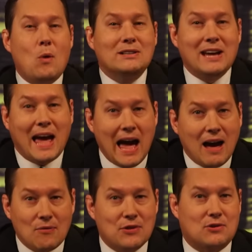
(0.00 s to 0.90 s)
want to
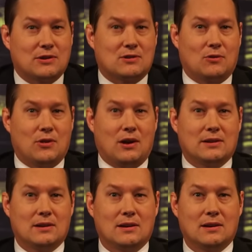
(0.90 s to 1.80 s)
have the critical
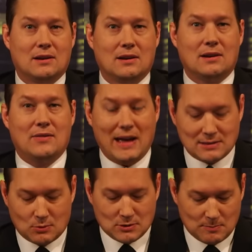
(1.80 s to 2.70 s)
thought.
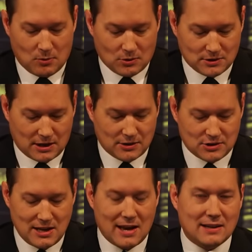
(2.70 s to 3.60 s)
That's what's important to
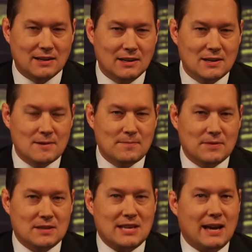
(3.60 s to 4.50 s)
understand.
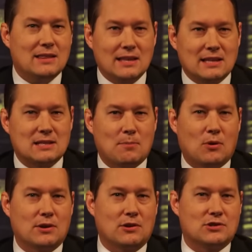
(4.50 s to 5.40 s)
The second thing that's
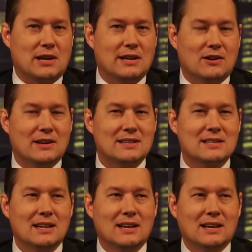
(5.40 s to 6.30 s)
important to understand here
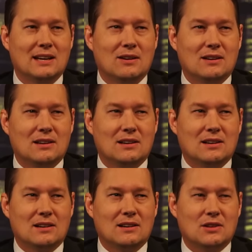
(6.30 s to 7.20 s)
is
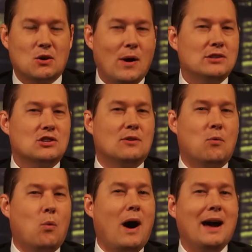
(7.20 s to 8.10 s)
the question
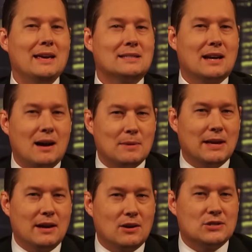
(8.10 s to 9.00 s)
of why is
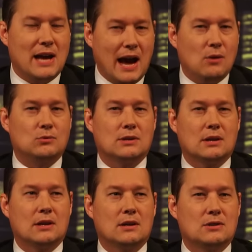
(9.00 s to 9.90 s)
Kamala Harris out
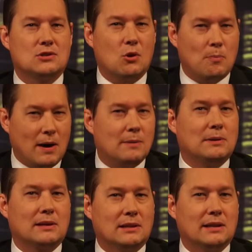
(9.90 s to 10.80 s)
so
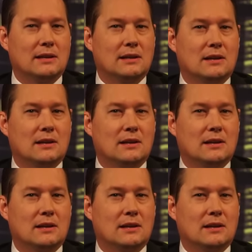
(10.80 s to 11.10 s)
publicly